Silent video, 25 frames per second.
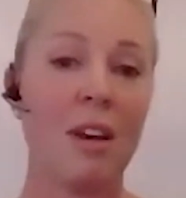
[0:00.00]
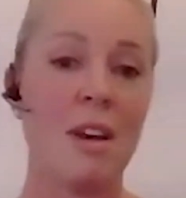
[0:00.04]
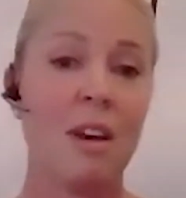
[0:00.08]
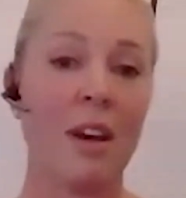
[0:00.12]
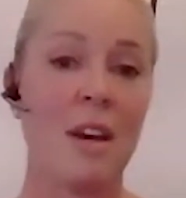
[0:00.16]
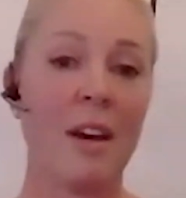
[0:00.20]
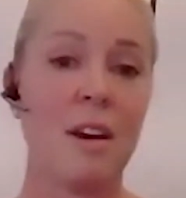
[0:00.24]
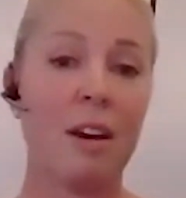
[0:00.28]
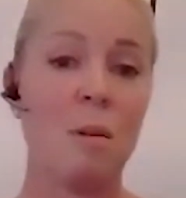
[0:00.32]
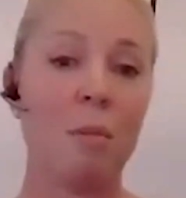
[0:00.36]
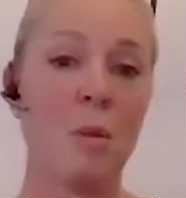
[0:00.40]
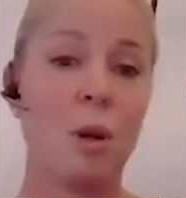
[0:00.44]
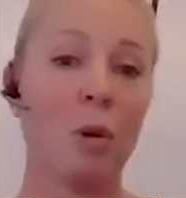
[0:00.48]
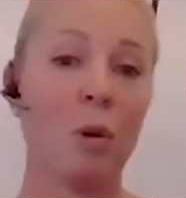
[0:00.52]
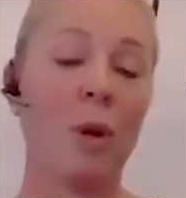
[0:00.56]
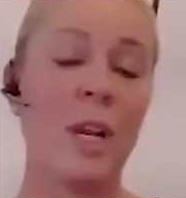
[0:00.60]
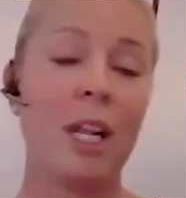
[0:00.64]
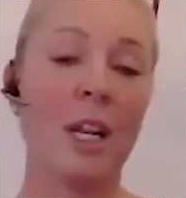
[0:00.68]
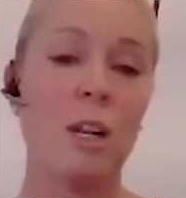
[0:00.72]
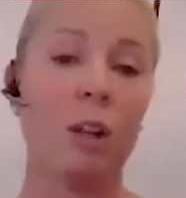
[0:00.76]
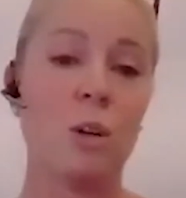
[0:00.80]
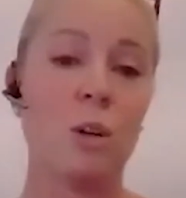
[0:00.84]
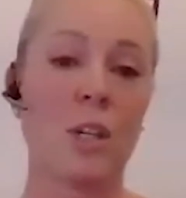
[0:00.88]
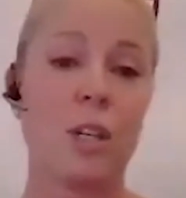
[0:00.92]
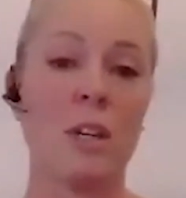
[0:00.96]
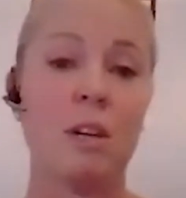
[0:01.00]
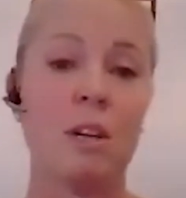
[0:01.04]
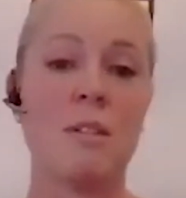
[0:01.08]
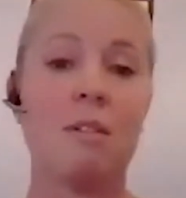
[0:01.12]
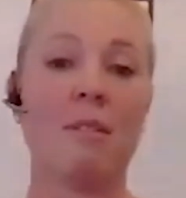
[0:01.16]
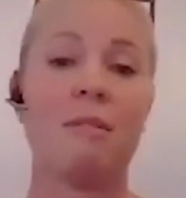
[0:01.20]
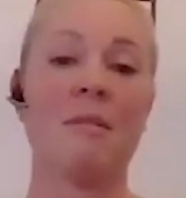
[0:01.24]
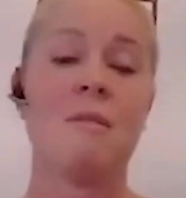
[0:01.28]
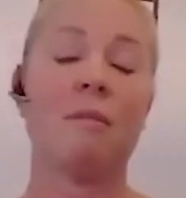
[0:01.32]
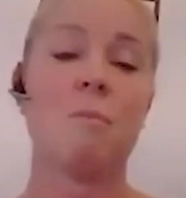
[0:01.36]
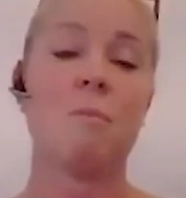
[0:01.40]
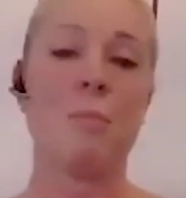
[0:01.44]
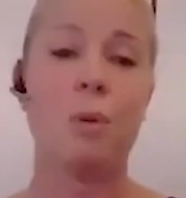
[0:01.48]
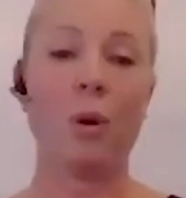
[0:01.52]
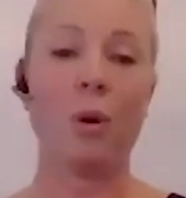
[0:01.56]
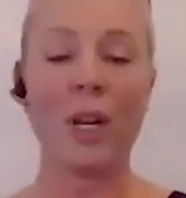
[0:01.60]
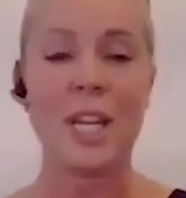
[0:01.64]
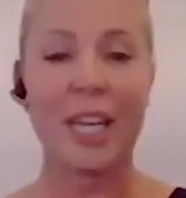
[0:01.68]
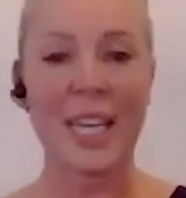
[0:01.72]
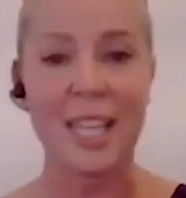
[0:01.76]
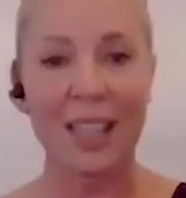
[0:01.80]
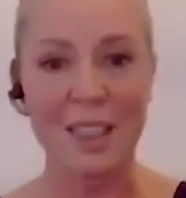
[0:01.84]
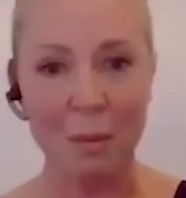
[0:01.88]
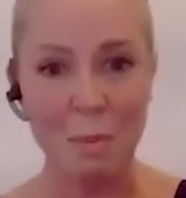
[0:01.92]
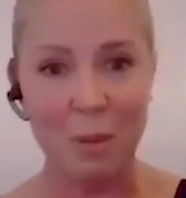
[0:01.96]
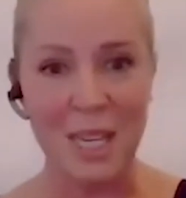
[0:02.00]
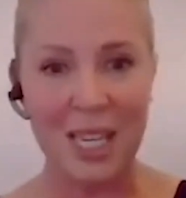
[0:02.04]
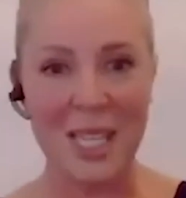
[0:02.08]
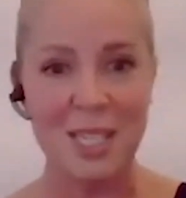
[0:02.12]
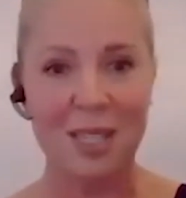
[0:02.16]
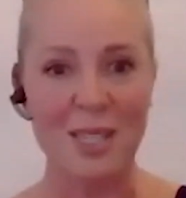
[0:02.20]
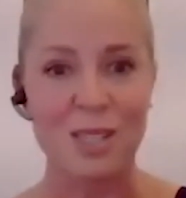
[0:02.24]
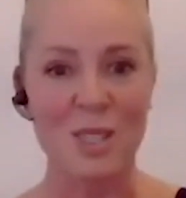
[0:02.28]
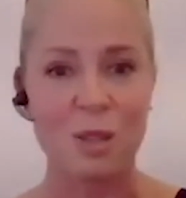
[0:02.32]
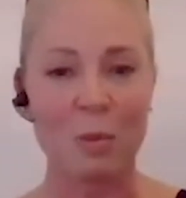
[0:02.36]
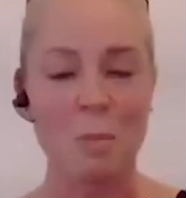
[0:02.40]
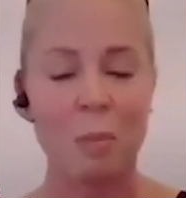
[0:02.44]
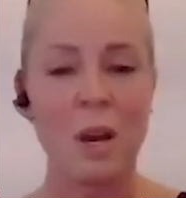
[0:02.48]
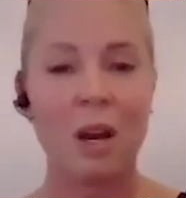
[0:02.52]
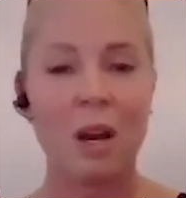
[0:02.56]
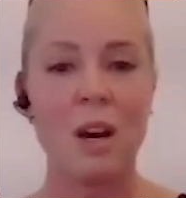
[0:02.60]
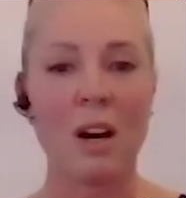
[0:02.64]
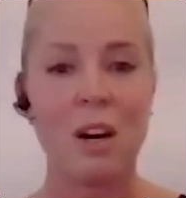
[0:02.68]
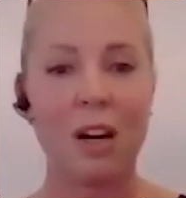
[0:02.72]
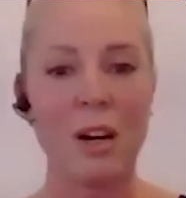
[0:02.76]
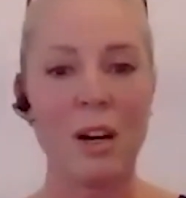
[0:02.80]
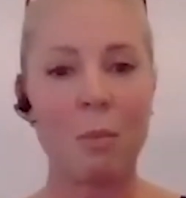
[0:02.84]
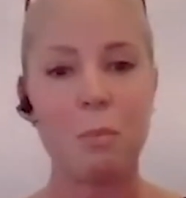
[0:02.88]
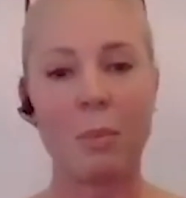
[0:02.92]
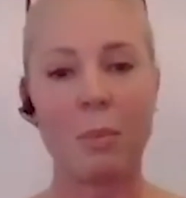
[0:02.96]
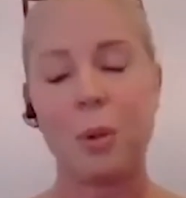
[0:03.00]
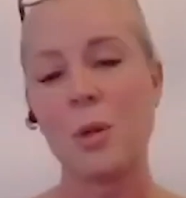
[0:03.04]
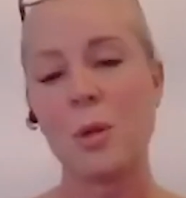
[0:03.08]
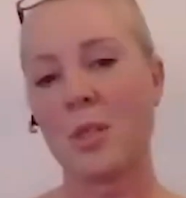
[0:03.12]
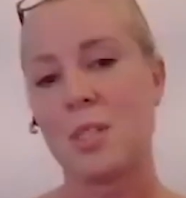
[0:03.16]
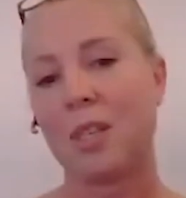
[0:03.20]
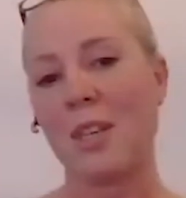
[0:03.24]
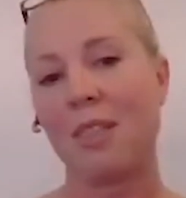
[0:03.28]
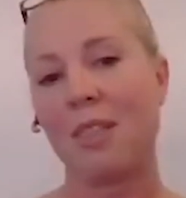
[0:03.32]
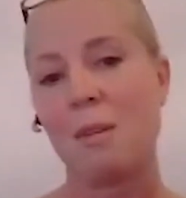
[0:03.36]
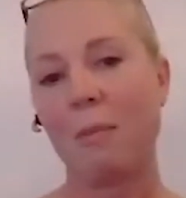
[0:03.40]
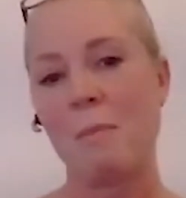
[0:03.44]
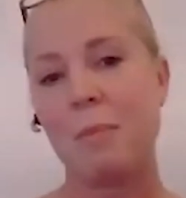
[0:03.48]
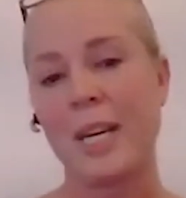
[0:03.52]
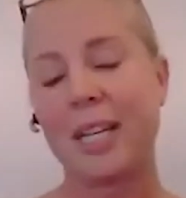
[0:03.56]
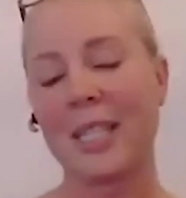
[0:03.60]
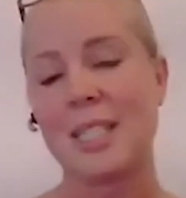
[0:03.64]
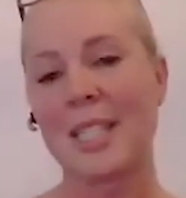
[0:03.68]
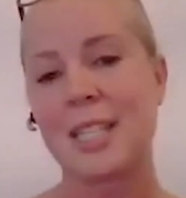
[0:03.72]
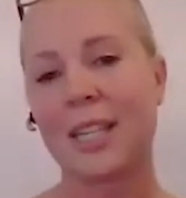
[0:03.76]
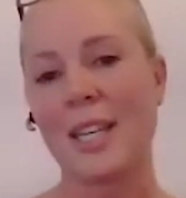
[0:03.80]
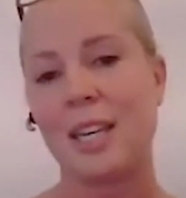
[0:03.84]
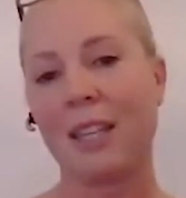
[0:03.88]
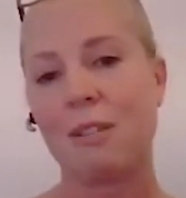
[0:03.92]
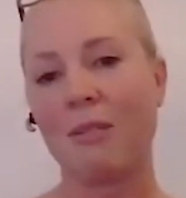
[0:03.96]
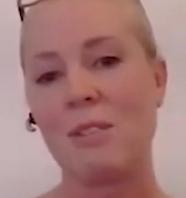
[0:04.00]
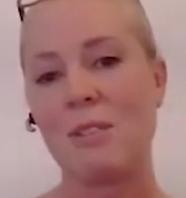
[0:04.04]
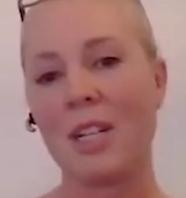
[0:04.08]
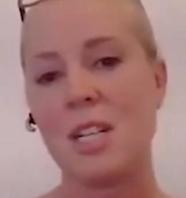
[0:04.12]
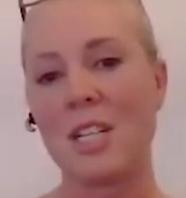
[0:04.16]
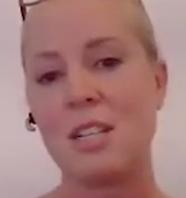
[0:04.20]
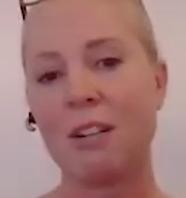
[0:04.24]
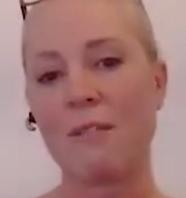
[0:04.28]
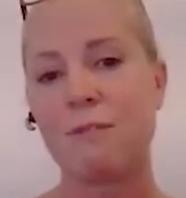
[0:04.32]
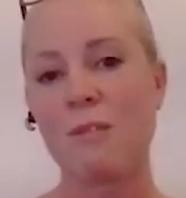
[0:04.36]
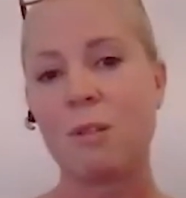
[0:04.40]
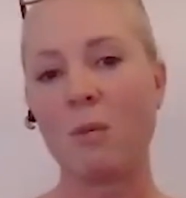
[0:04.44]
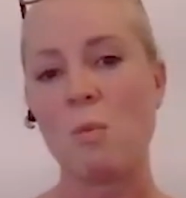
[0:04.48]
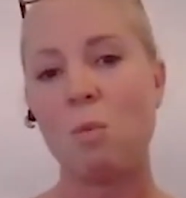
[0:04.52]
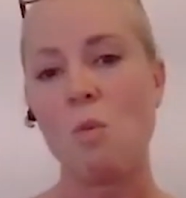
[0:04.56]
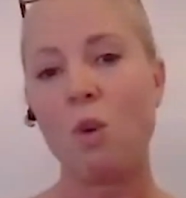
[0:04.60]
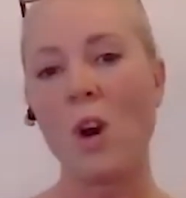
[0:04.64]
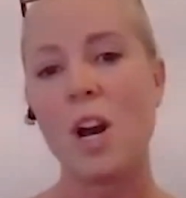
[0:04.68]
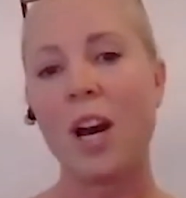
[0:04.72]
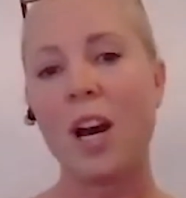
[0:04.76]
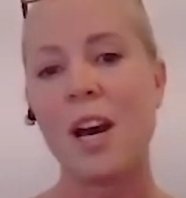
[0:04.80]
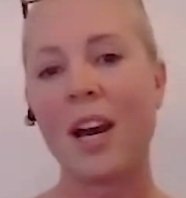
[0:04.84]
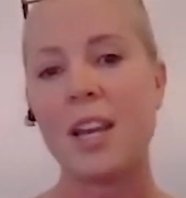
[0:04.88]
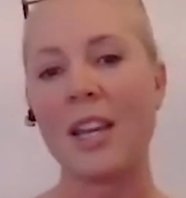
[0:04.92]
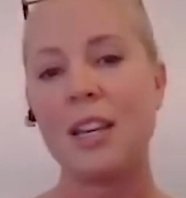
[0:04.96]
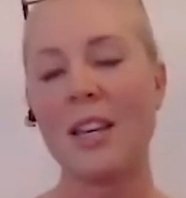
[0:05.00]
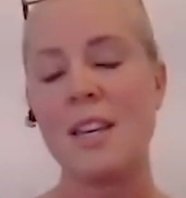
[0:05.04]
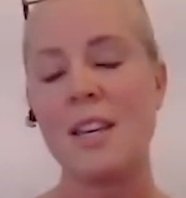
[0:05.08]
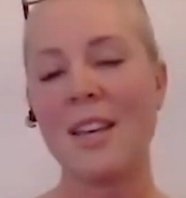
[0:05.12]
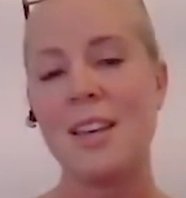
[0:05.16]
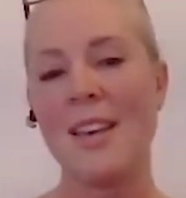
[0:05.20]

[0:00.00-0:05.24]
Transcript: and we look at pulling the pieces apart and putting them back together in a different way.